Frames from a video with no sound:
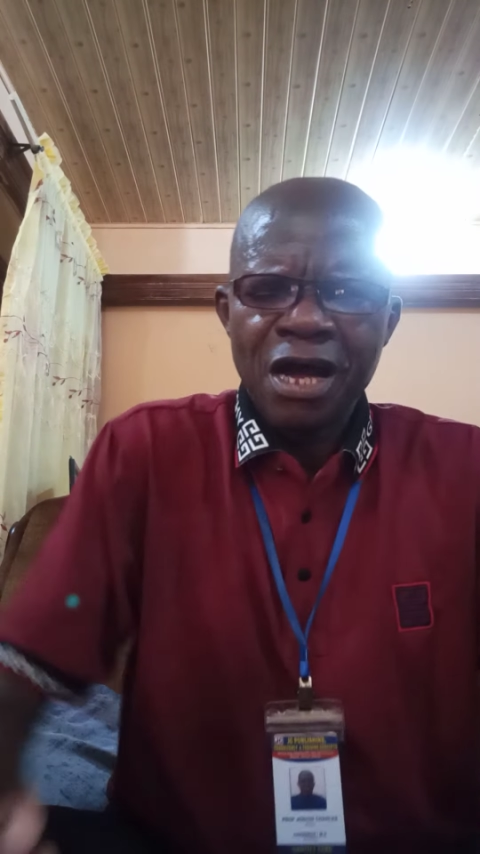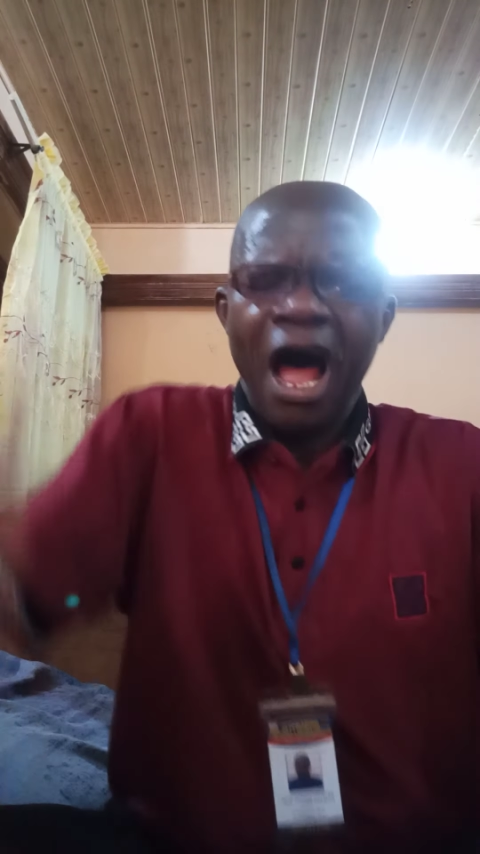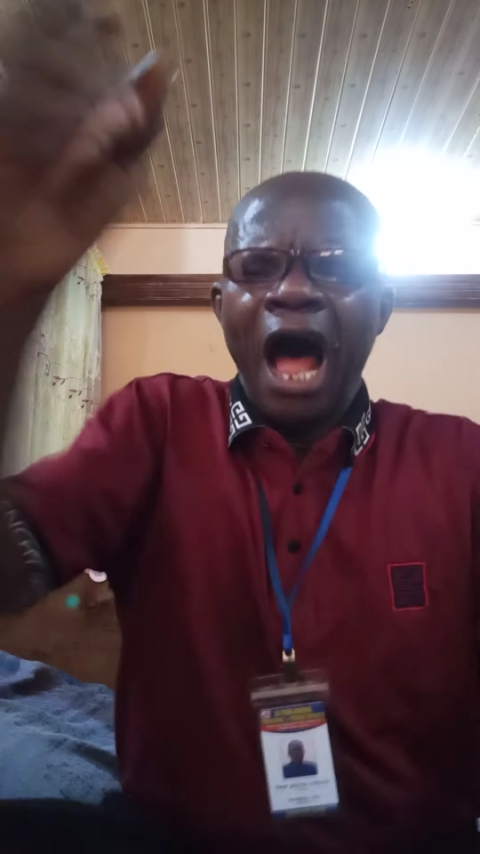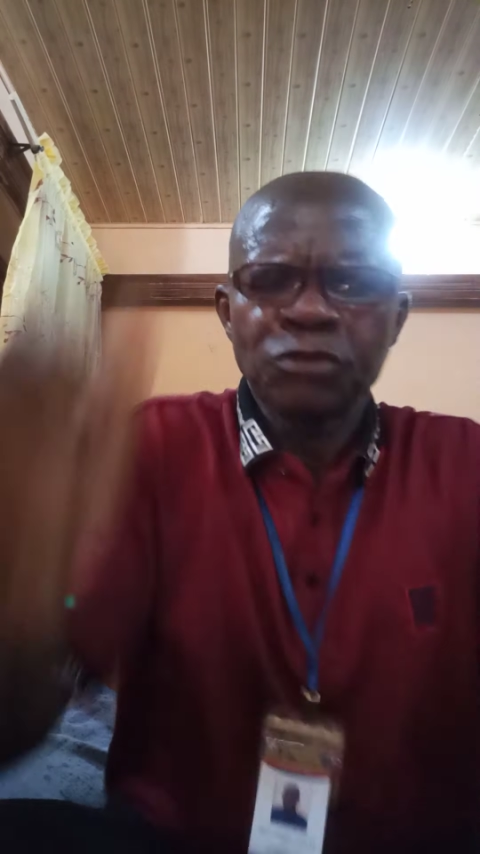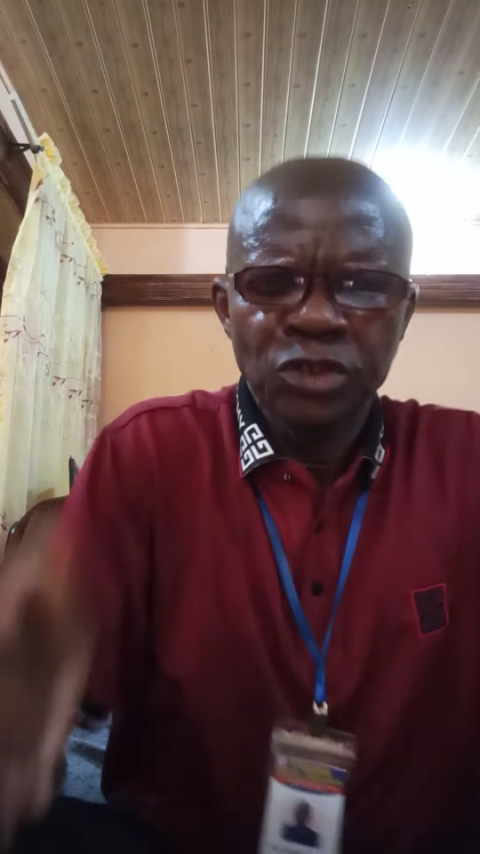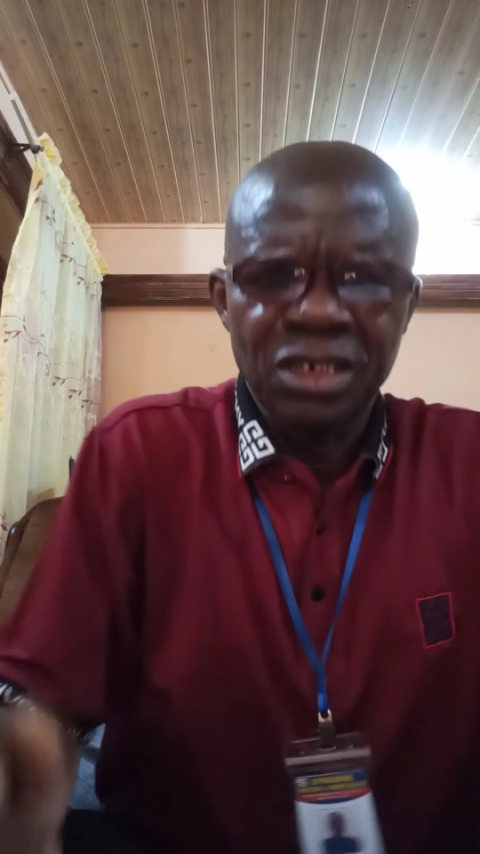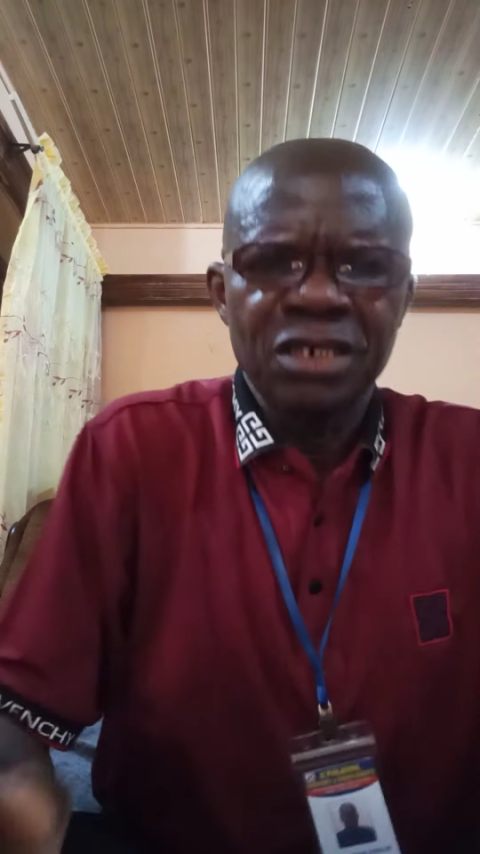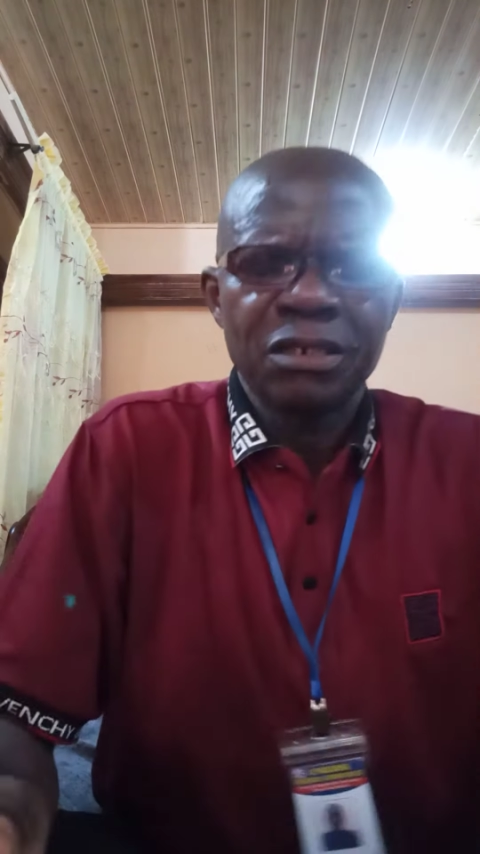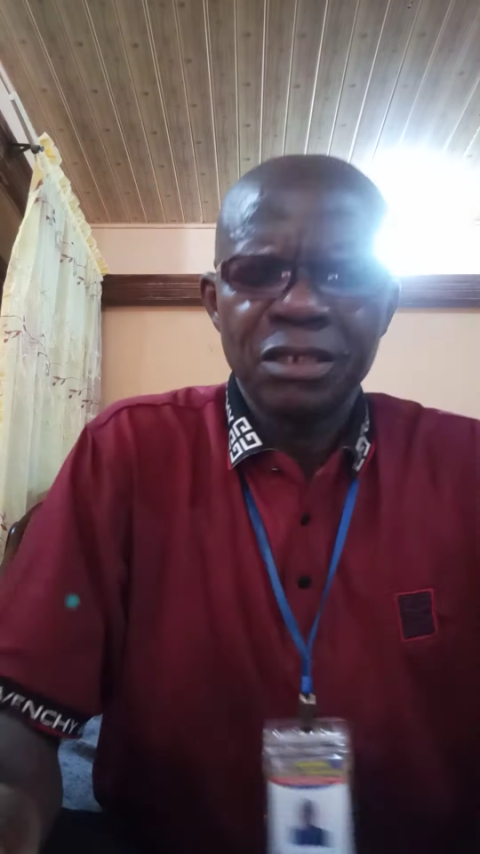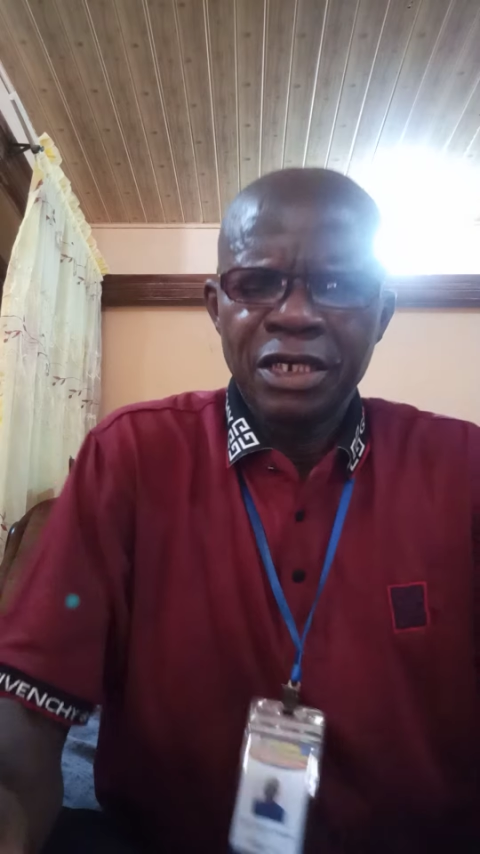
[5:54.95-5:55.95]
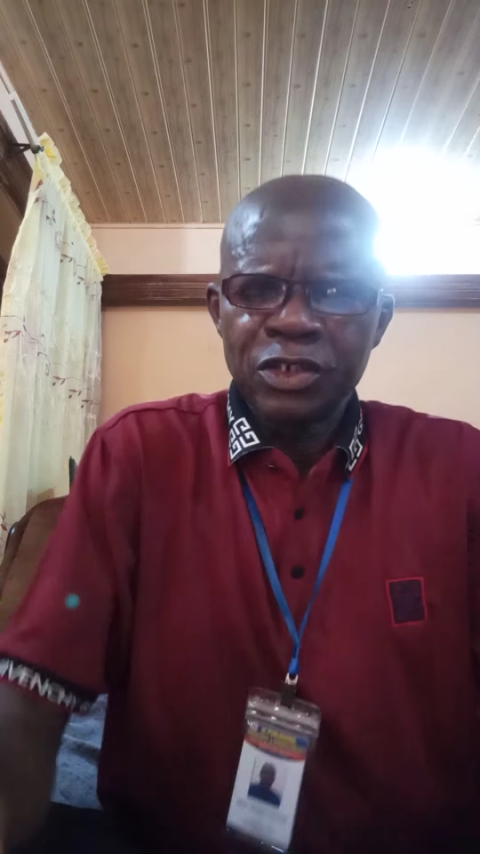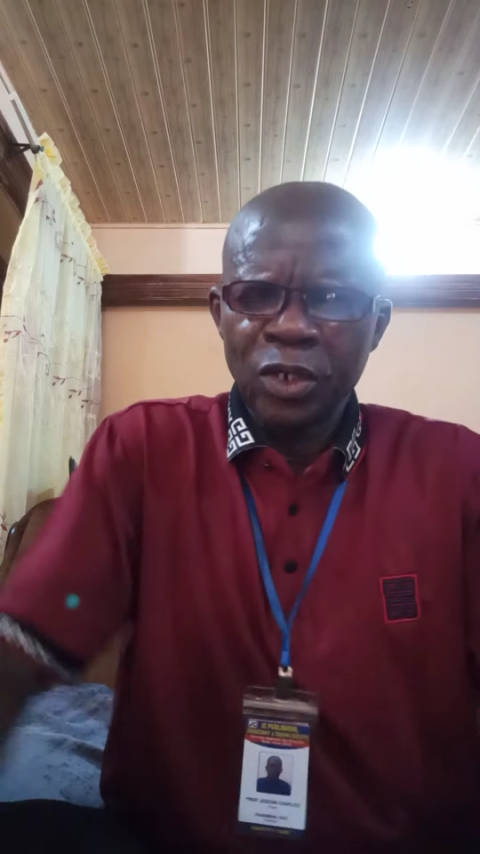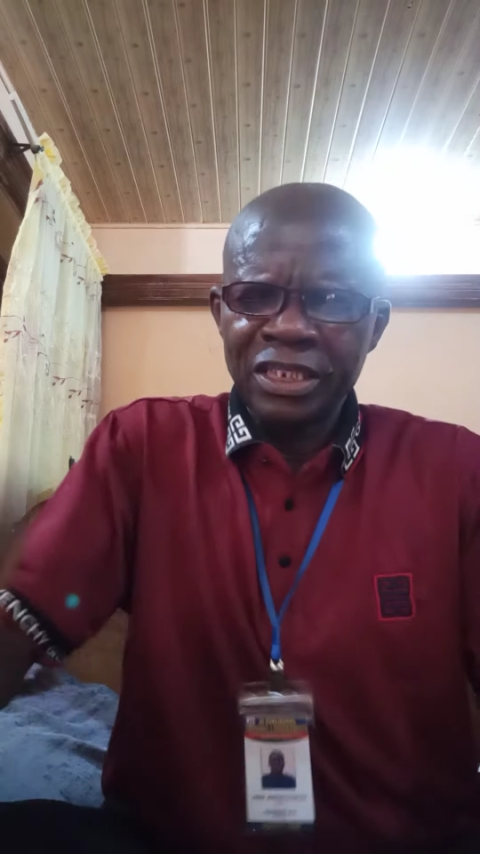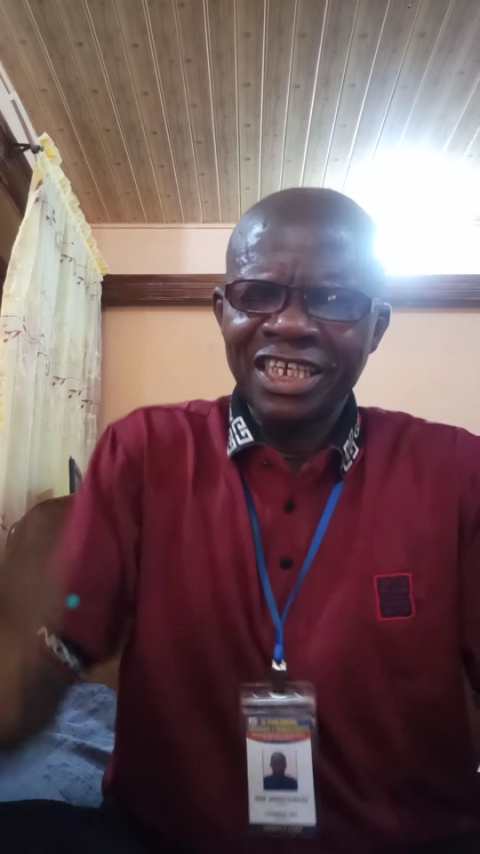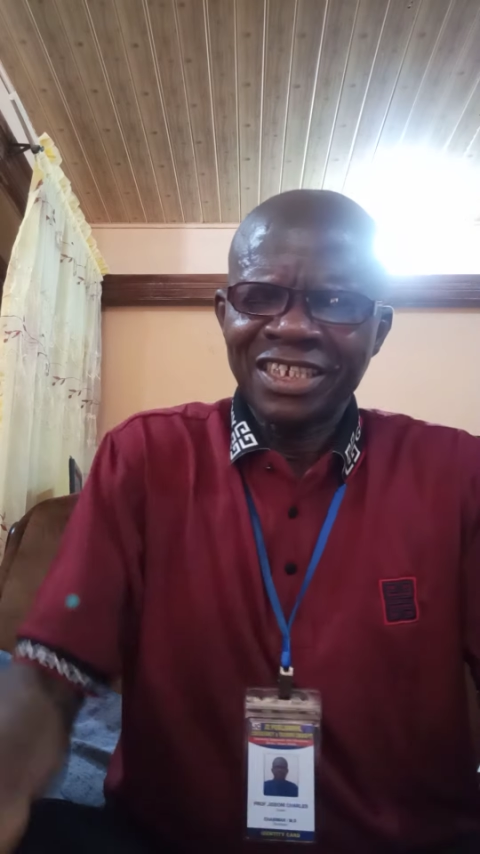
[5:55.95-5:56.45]
Out.
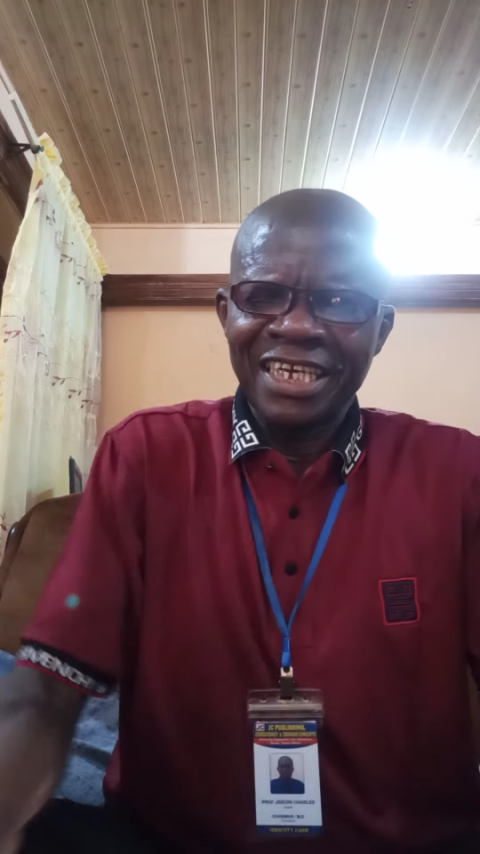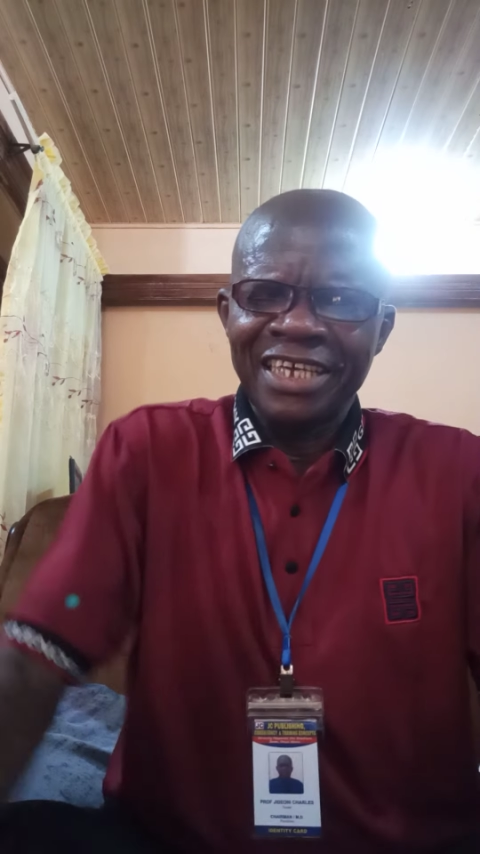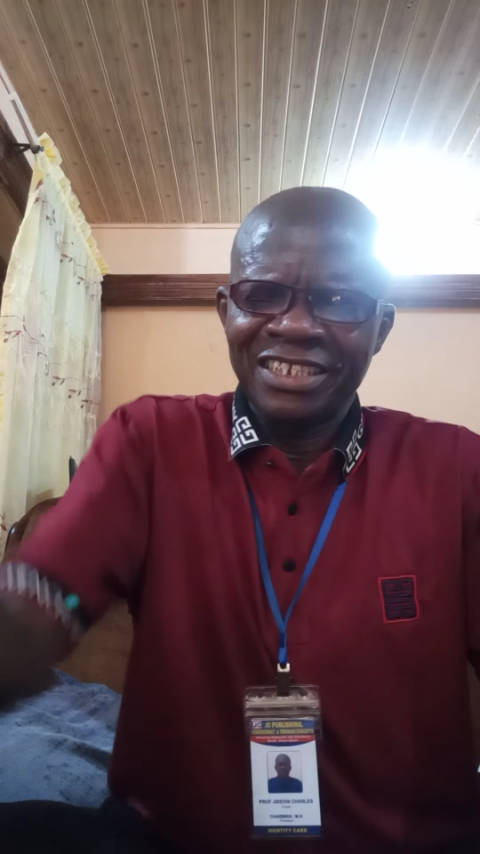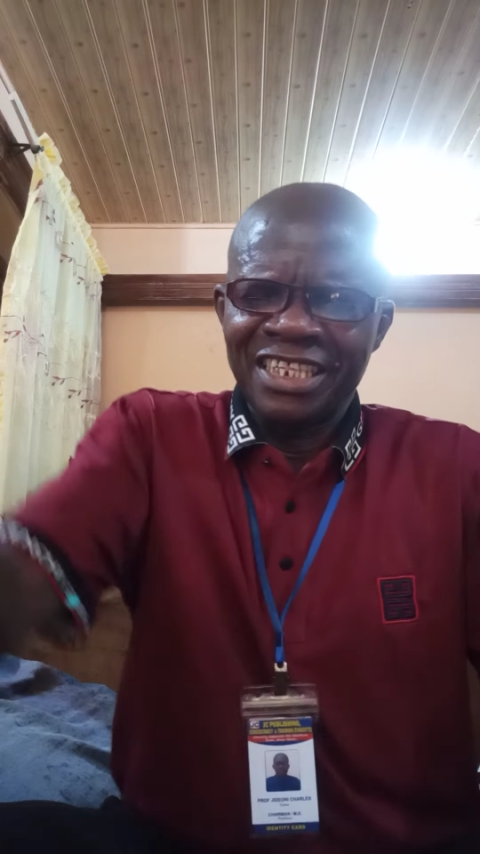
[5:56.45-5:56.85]
So in this case,